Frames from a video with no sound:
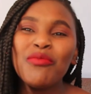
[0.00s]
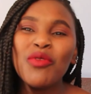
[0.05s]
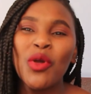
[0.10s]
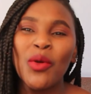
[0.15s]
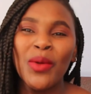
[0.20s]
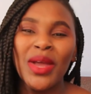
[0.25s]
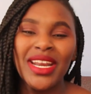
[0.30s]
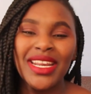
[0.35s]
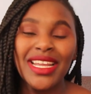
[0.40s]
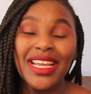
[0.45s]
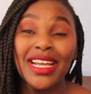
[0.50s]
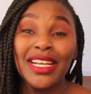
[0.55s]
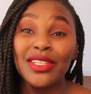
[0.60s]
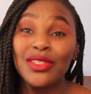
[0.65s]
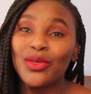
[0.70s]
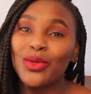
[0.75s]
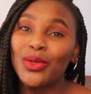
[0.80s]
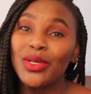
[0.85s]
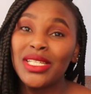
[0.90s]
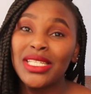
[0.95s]
you're wearing a
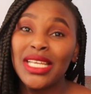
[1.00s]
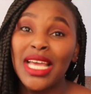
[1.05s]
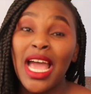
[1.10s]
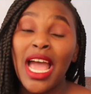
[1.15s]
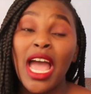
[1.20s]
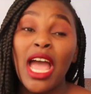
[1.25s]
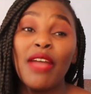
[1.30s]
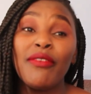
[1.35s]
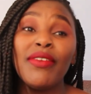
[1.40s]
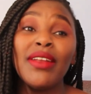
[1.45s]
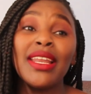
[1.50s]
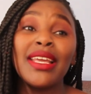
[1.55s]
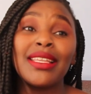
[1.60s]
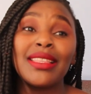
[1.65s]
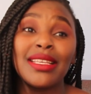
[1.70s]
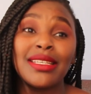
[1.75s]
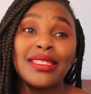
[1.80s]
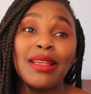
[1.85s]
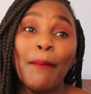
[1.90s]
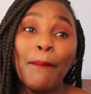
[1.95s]
suit. I feel like
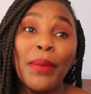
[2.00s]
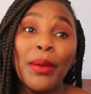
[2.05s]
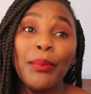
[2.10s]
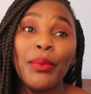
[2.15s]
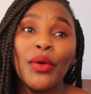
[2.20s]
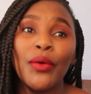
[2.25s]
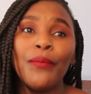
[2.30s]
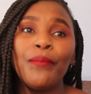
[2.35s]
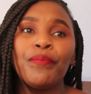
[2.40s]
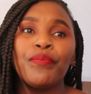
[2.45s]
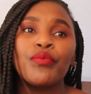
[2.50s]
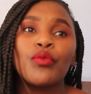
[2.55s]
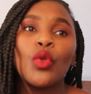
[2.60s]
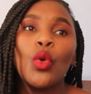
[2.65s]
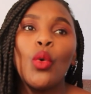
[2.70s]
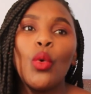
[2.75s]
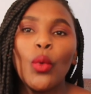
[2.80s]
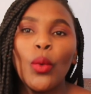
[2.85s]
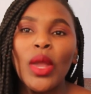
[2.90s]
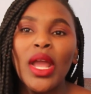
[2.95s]
there's some people
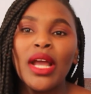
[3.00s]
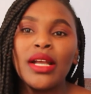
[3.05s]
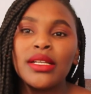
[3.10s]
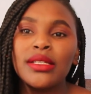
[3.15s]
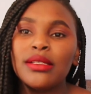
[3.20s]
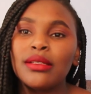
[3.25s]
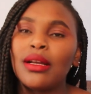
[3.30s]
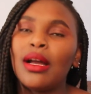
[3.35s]
who wear